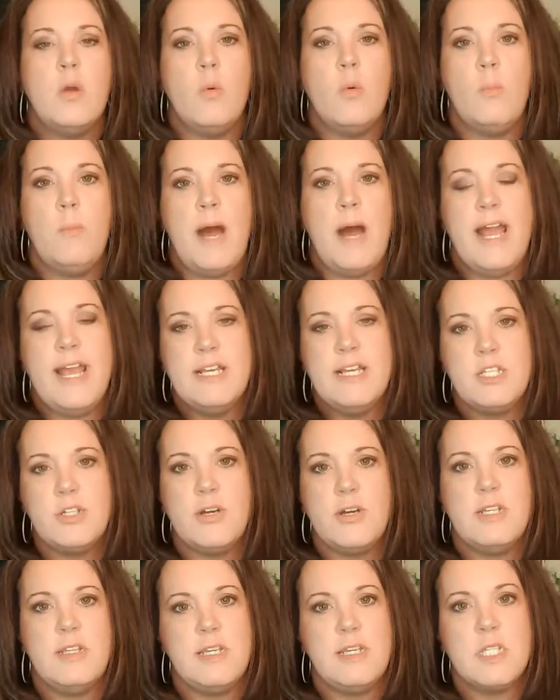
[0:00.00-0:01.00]
by
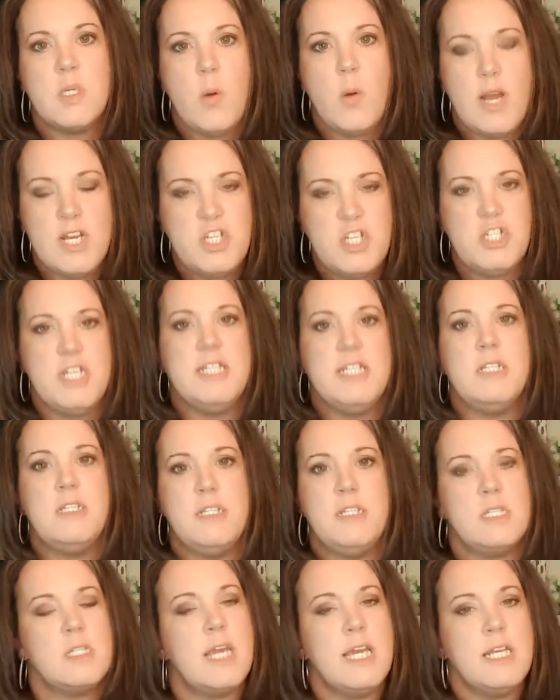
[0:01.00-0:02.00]
answering these questions,
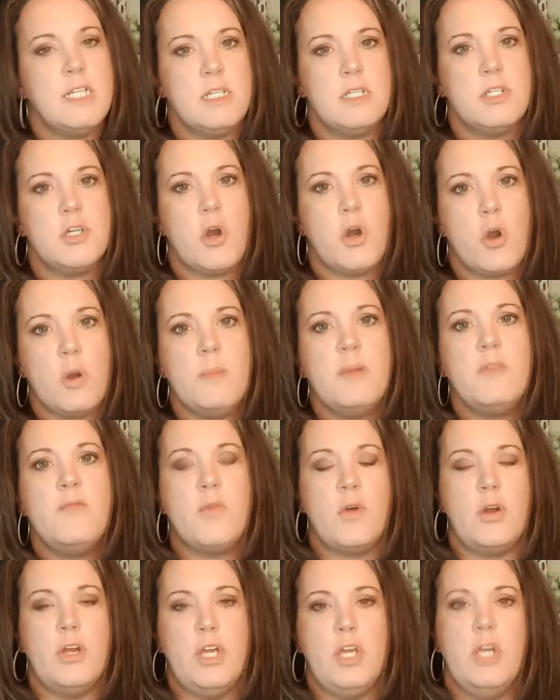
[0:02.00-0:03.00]
this can determine
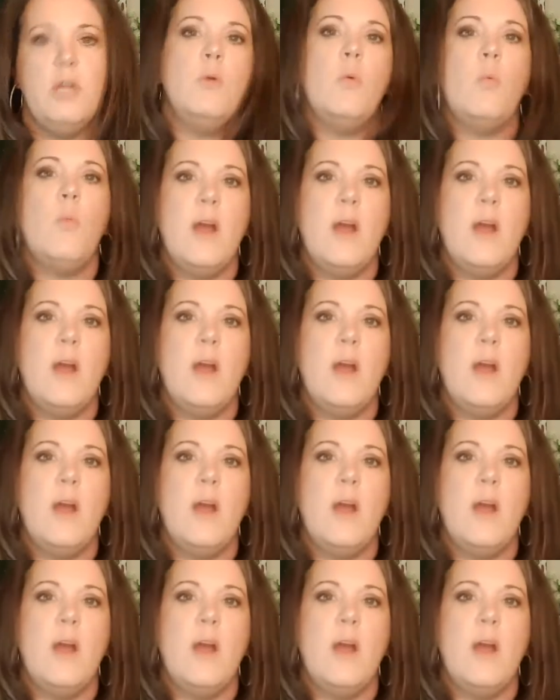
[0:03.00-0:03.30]
for you